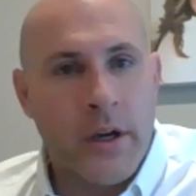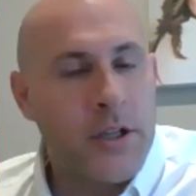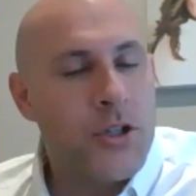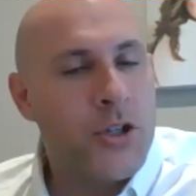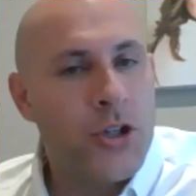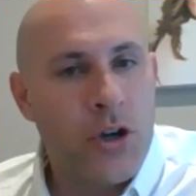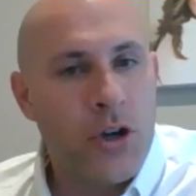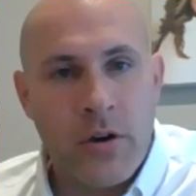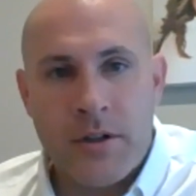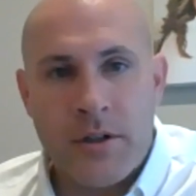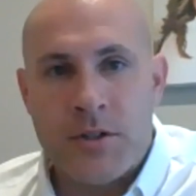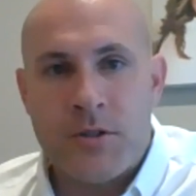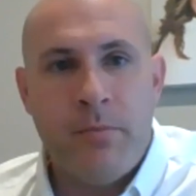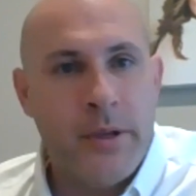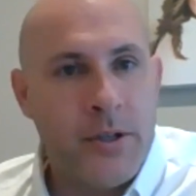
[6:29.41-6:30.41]

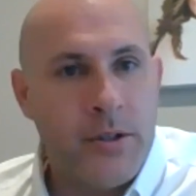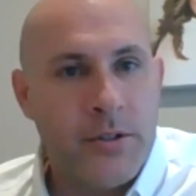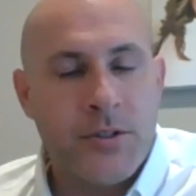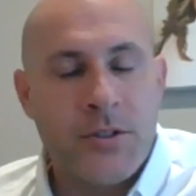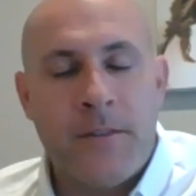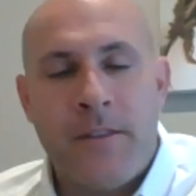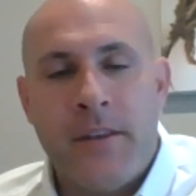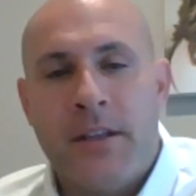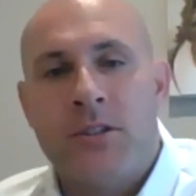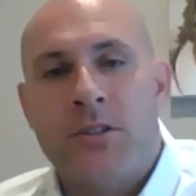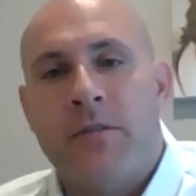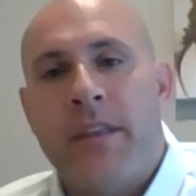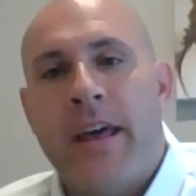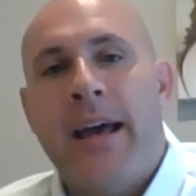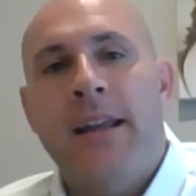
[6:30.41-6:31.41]
insurance, bills, and things
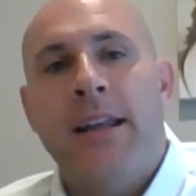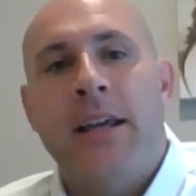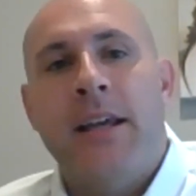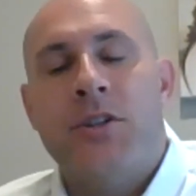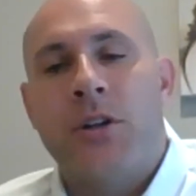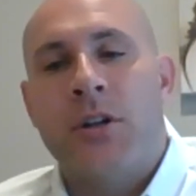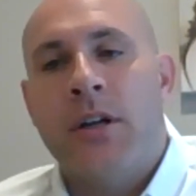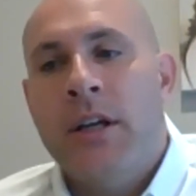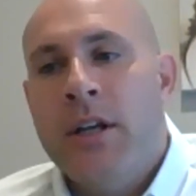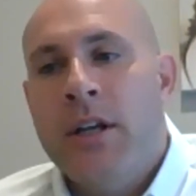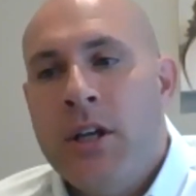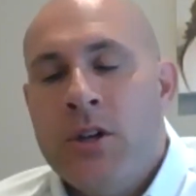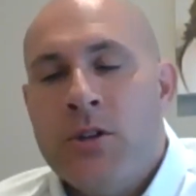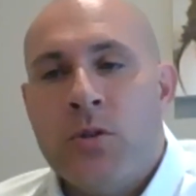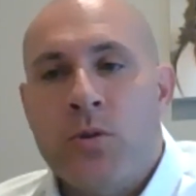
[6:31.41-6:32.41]
of that nature.
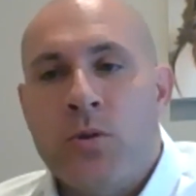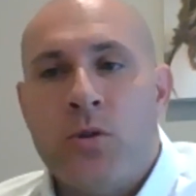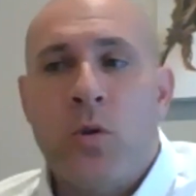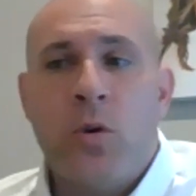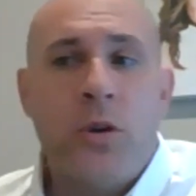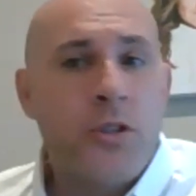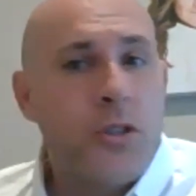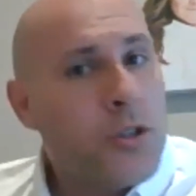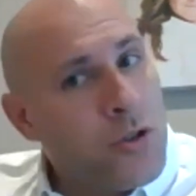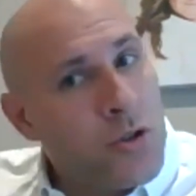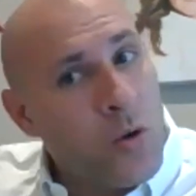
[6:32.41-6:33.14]
So George,